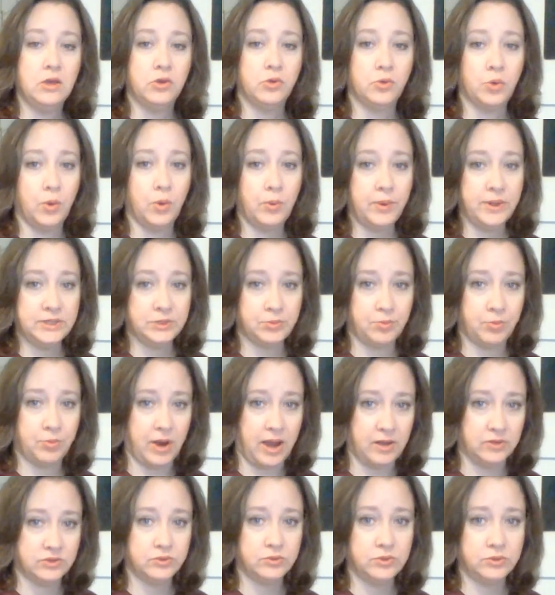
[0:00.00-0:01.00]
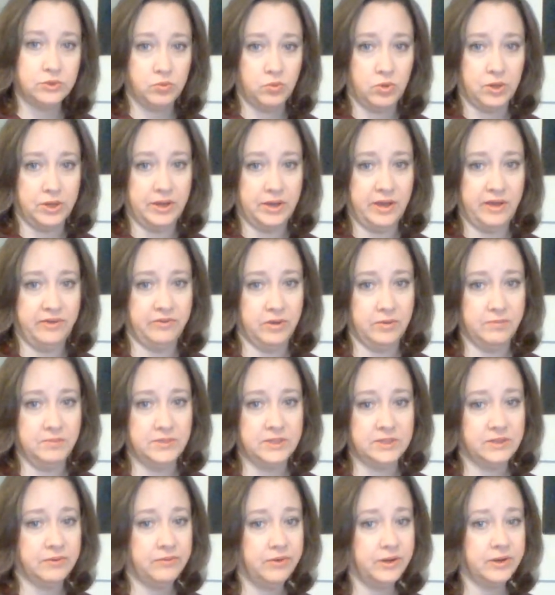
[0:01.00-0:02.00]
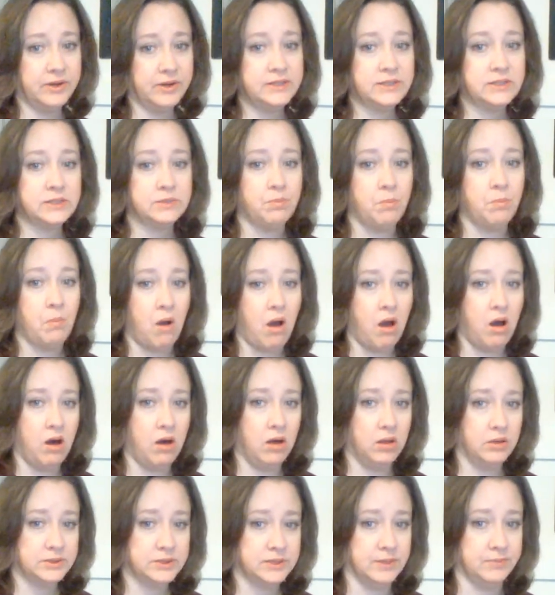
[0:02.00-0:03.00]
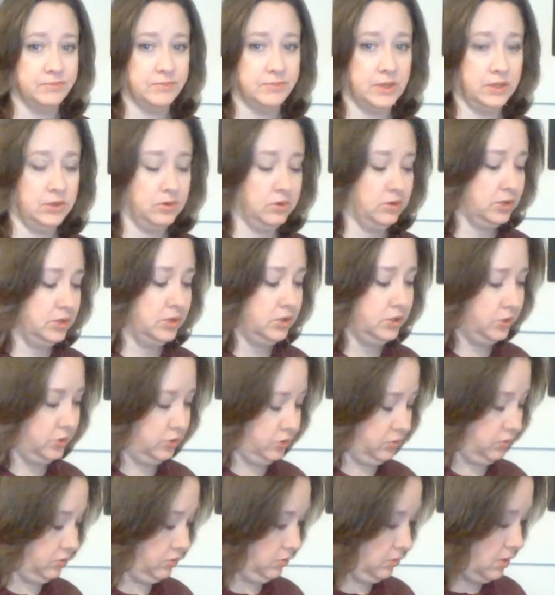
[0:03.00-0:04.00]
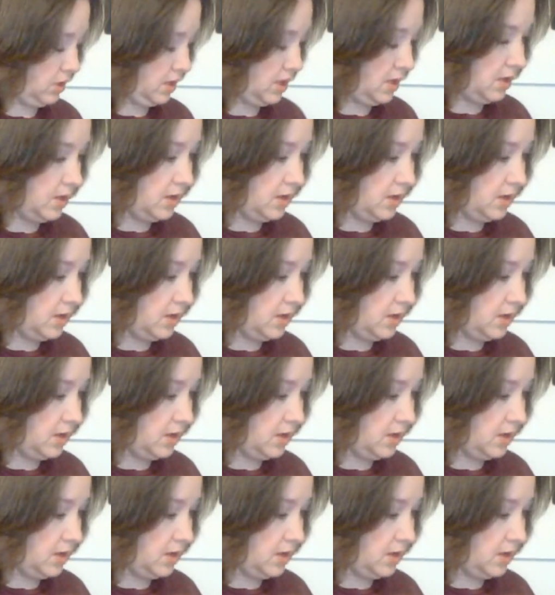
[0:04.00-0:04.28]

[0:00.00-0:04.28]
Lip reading: Growing sprouts was one of them. It's a very small something you can do,